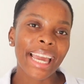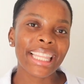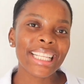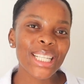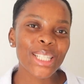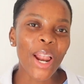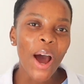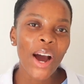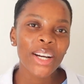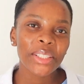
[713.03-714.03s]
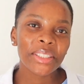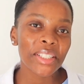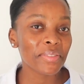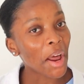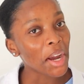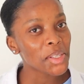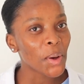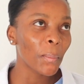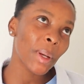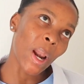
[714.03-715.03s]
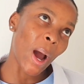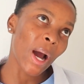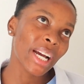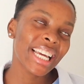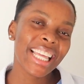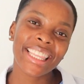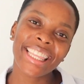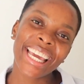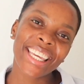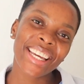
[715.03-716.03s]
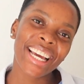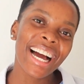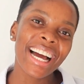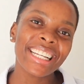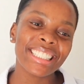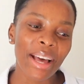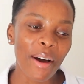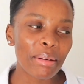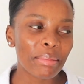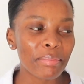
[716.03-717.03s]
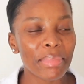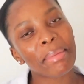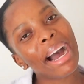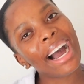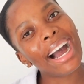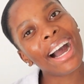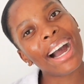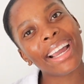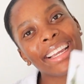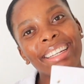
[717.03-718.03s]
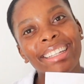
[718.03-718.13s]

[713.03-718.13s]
this is long. This vlog is gonna be long. Thank you guys, bye bye.